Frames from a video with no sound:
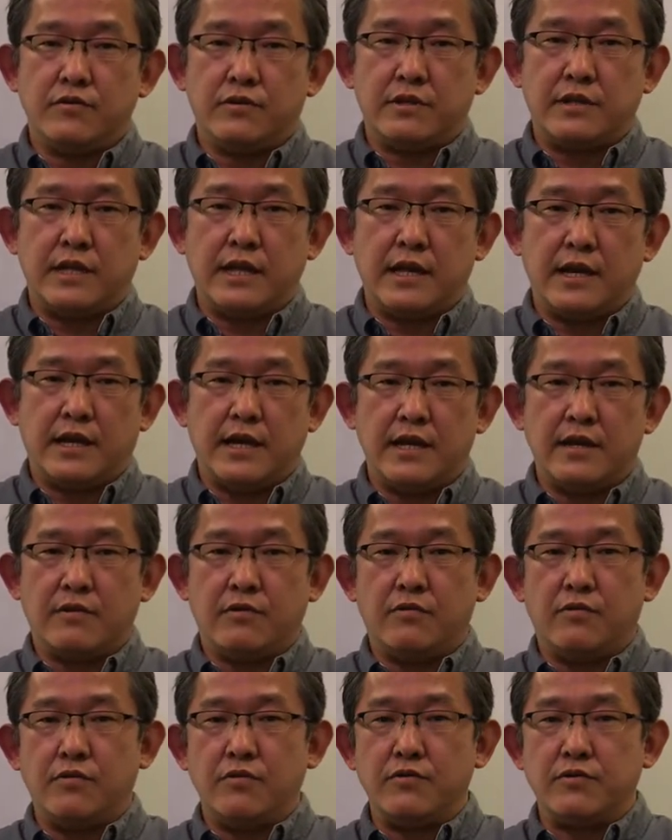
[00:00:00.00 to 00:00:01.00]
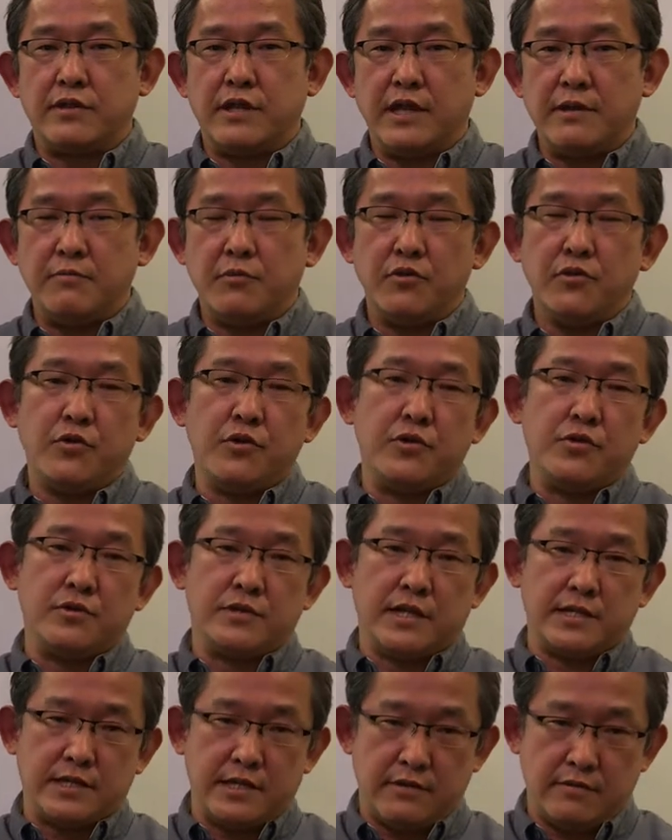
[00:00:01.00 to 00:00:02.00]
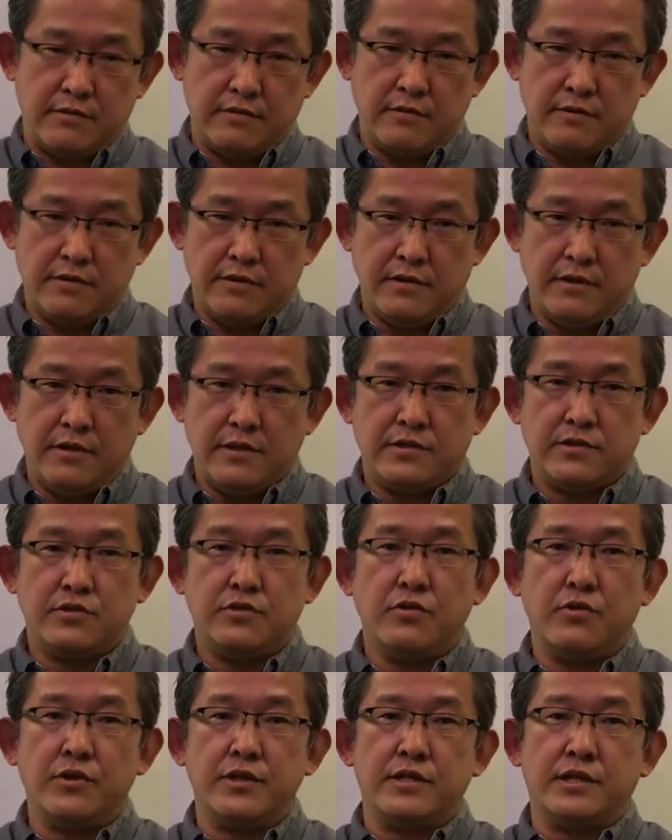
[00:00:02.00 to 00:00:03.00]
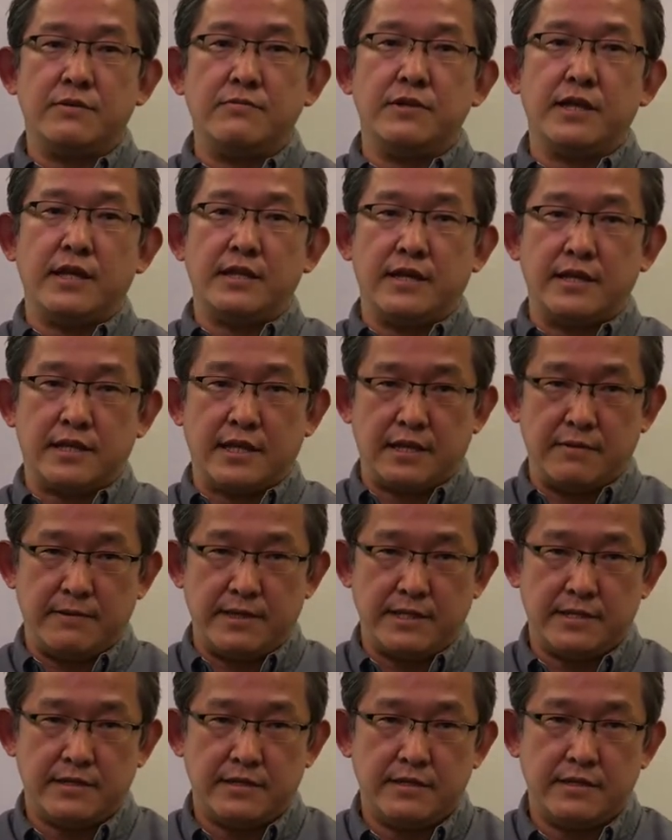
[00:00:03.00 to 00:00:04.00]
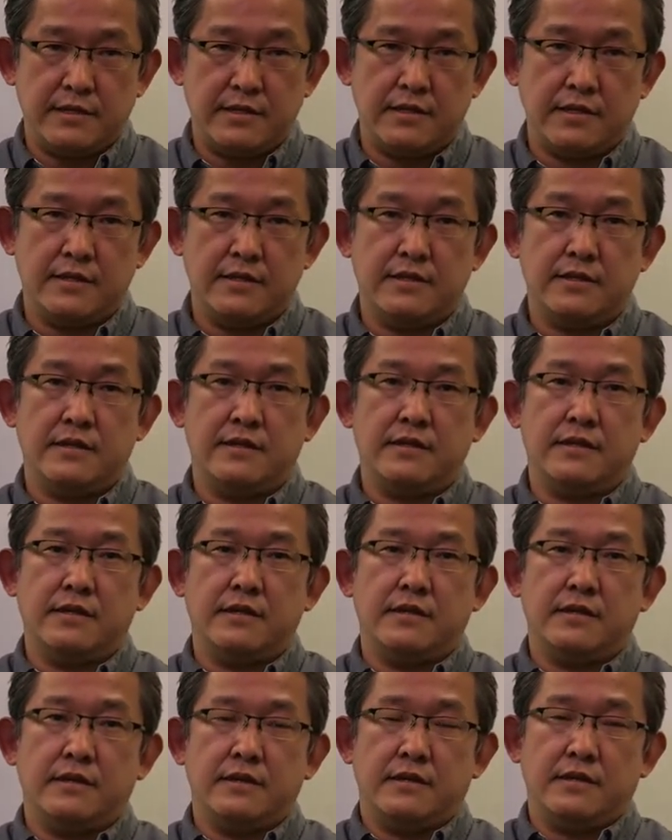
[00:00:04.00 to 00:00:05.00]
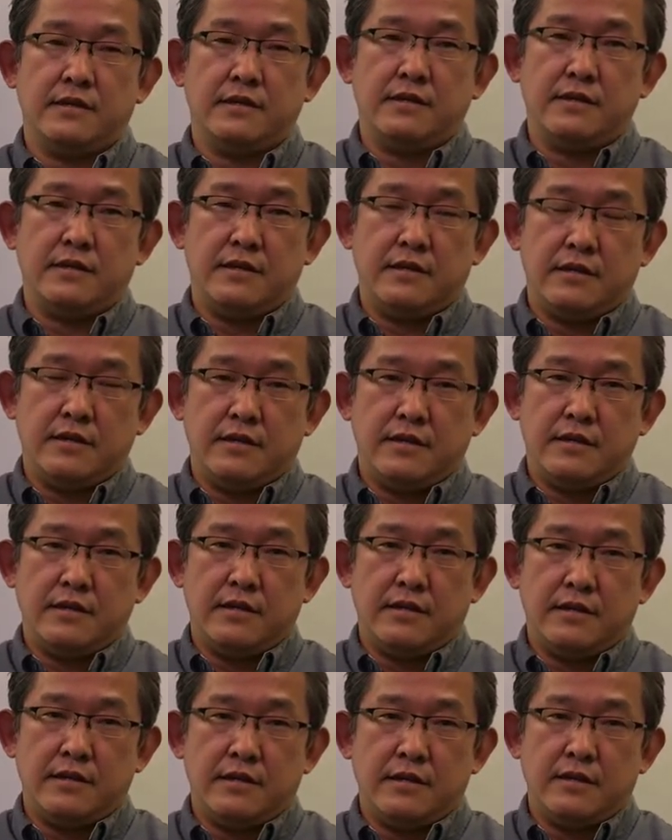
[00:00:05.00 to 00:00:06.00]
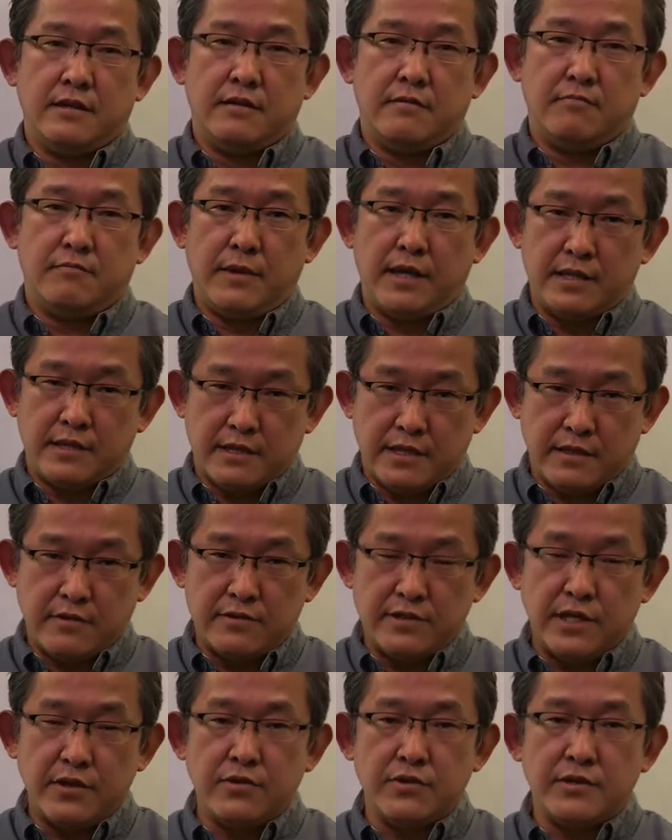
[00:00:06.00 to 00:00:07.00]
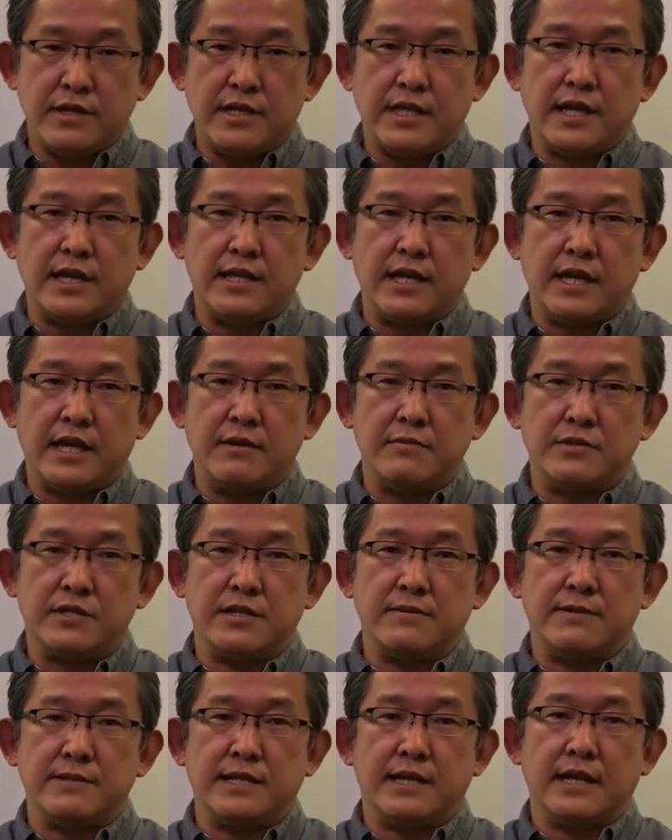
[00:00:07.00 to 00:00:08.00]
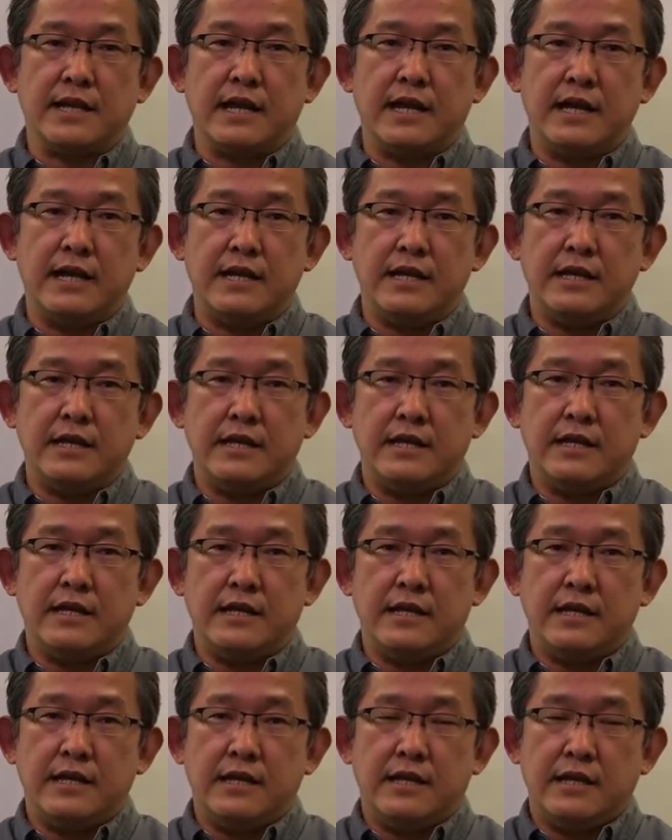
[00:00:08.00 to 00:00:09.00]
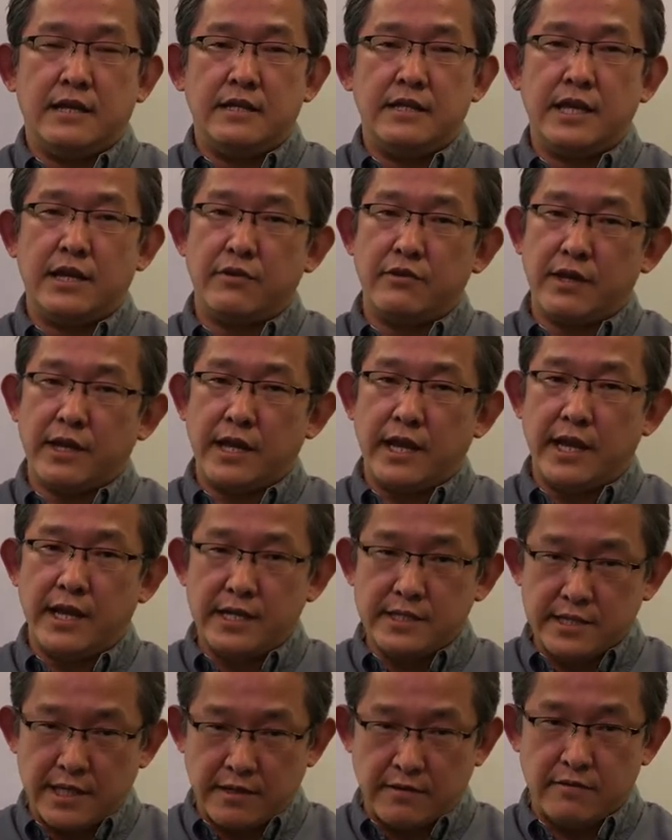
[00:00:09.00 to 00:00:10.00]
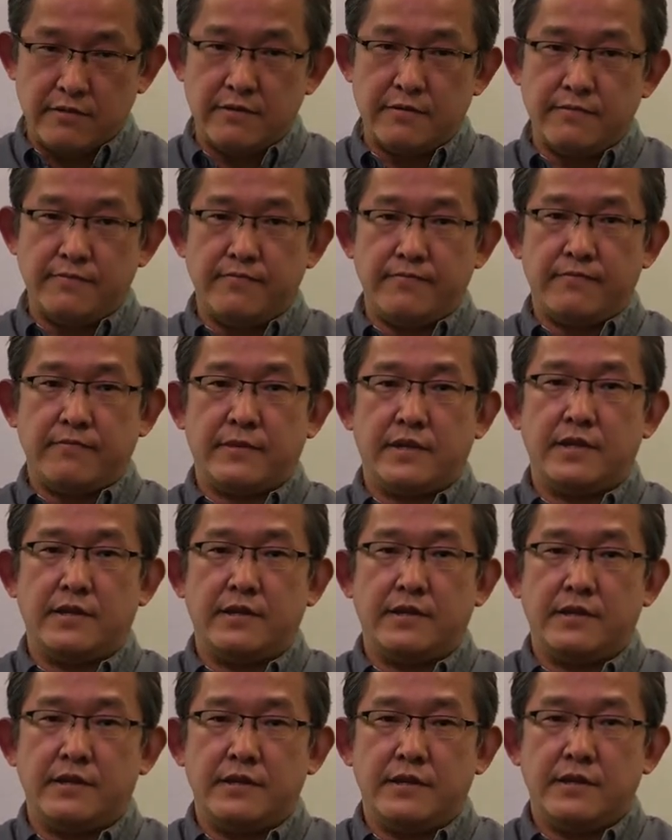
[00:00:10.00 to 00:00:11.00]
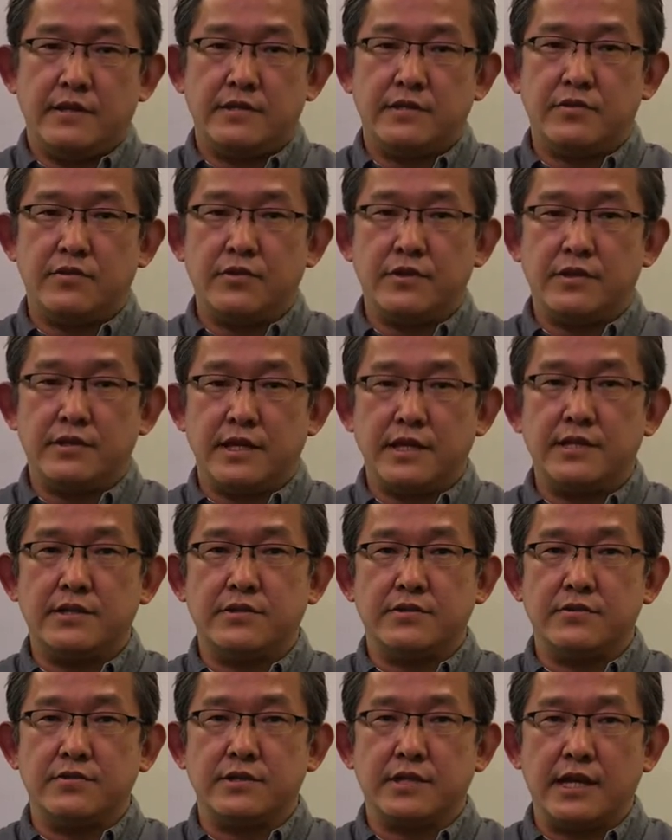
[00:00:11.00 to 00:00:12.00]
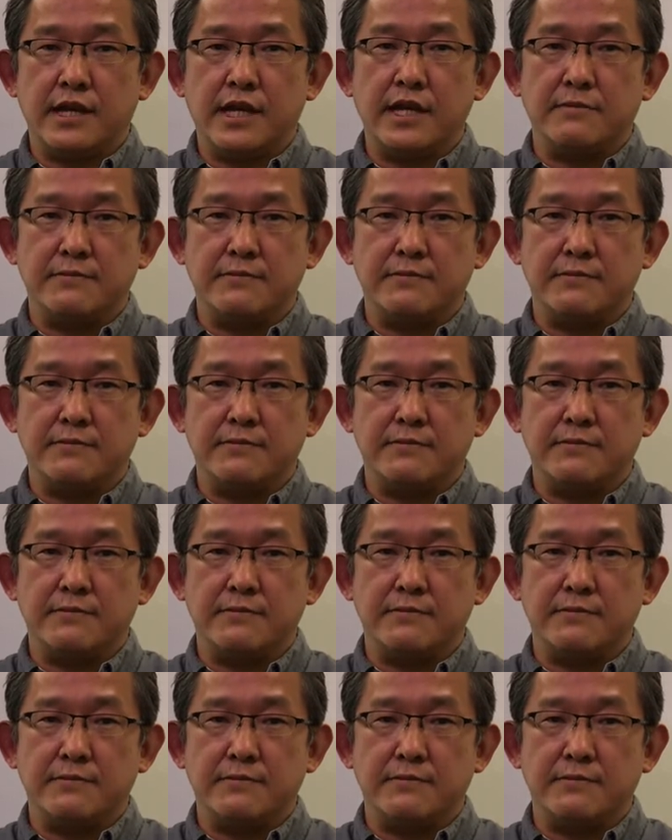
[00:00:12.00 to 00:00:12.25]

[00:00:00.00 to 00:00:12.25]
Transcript: Also, transportation Muda will exist where things are moved from process to process. It may not be possible to reduce it to zero, but it should be reduced as much as possible.